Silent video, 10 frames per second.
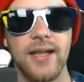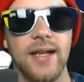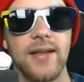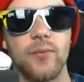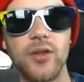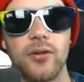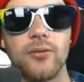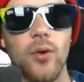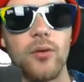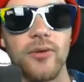And when you
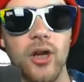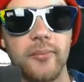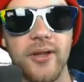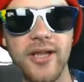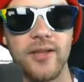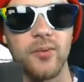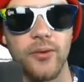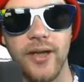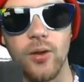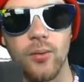throw them, they're unpredictable.
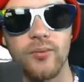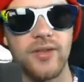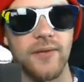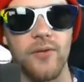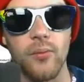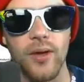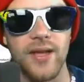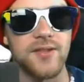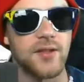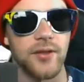They go different
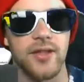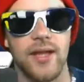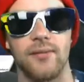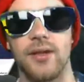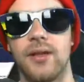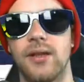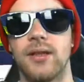ways, you know, you can't really.